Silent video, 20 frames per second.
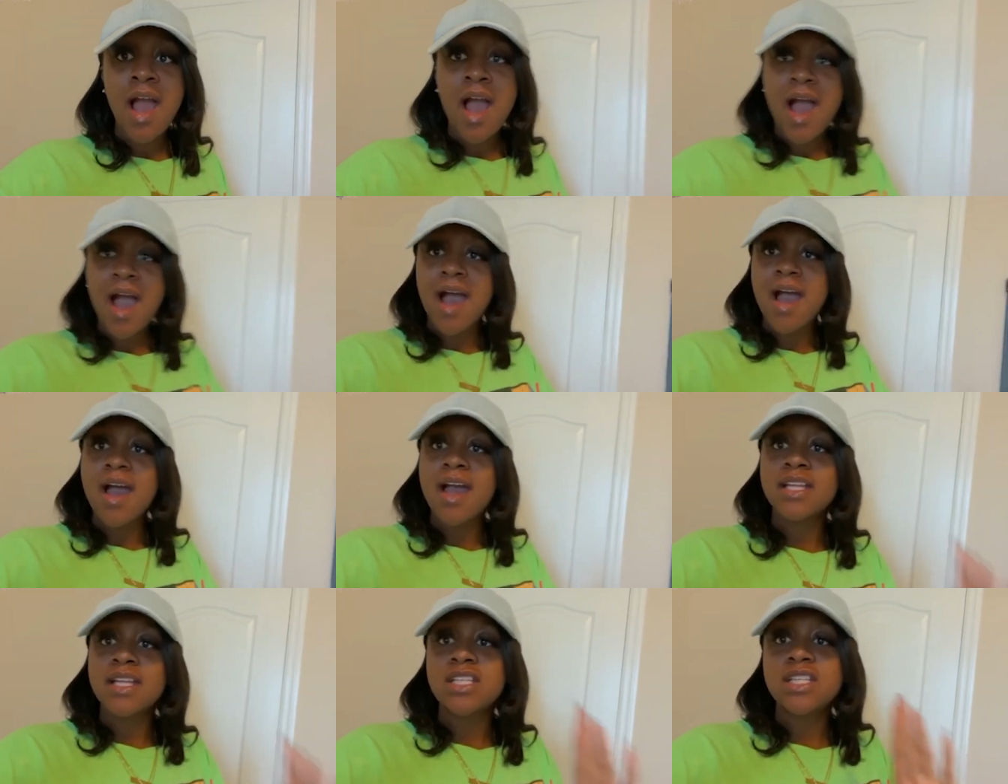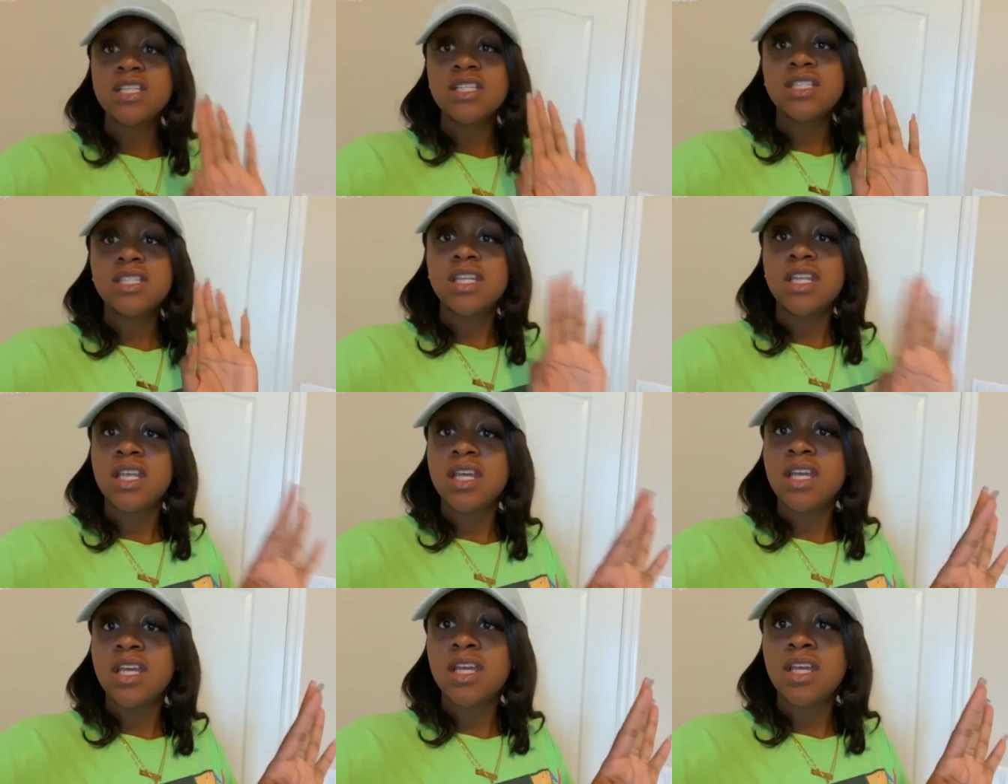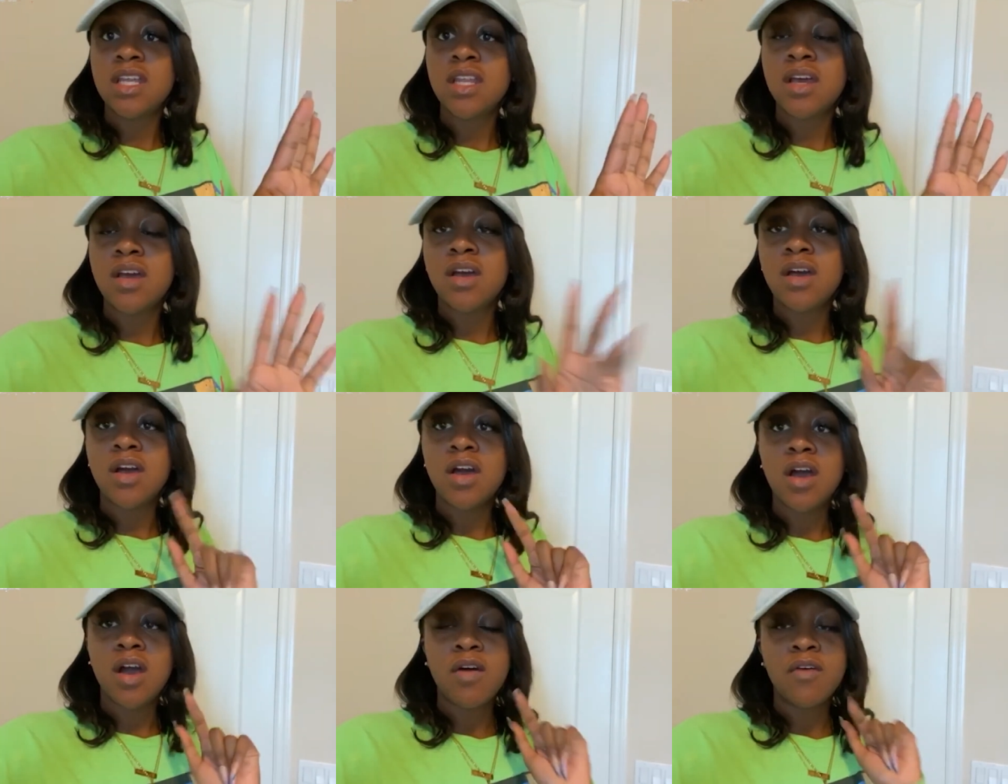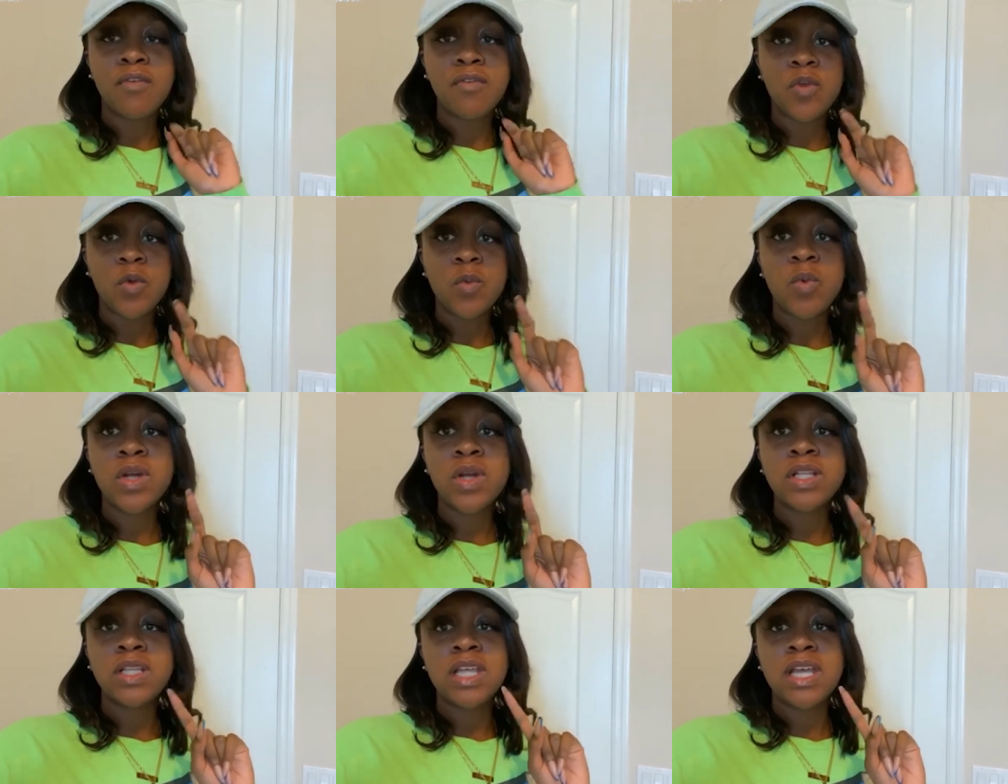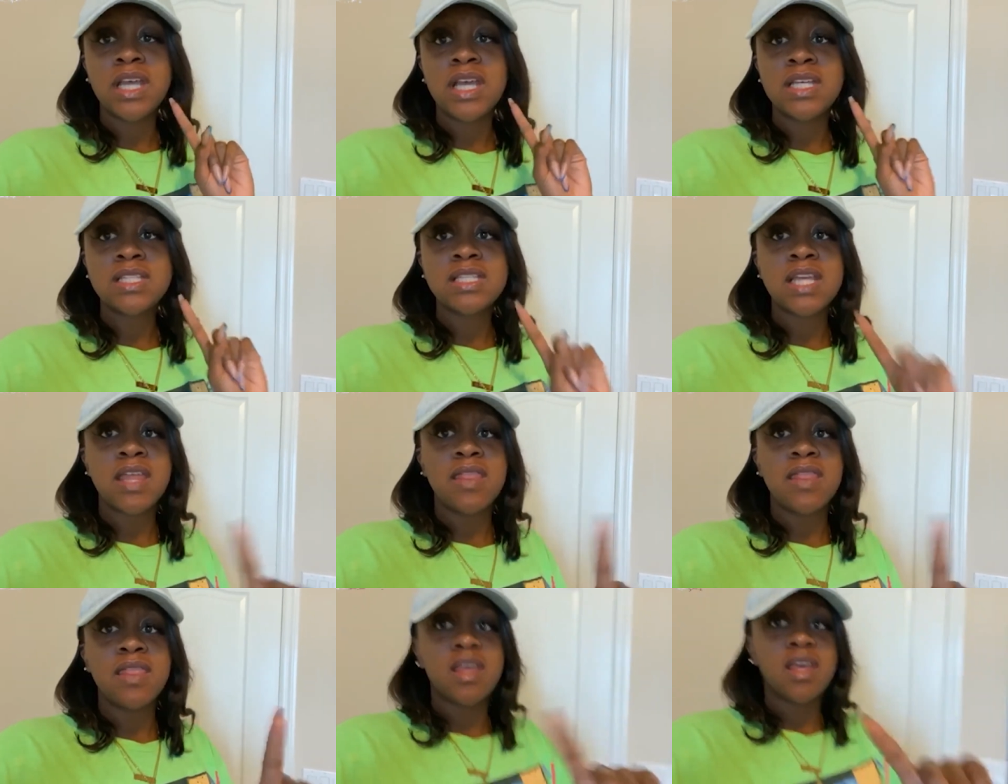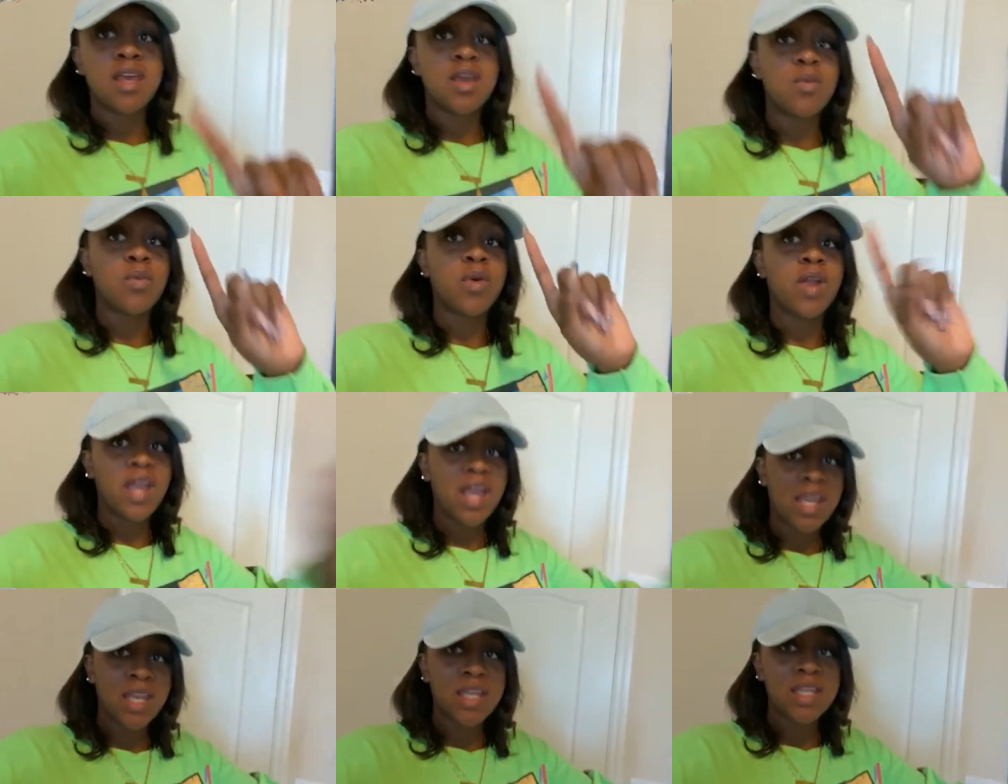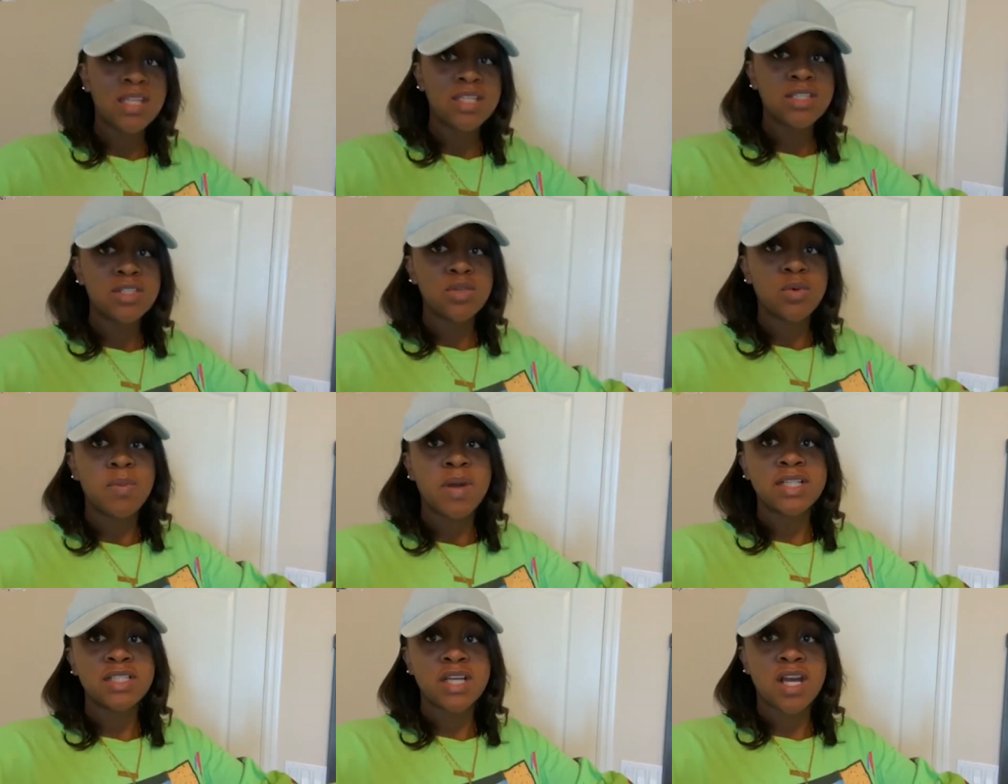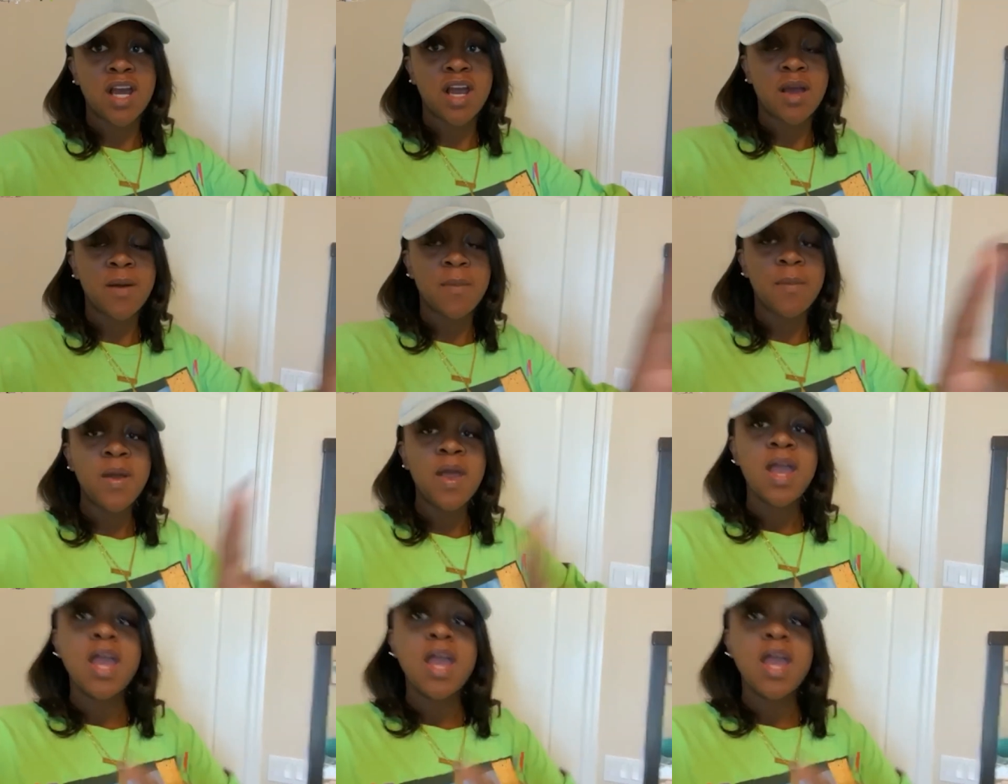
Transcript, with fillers: I just need a few more things and then we're heading to my job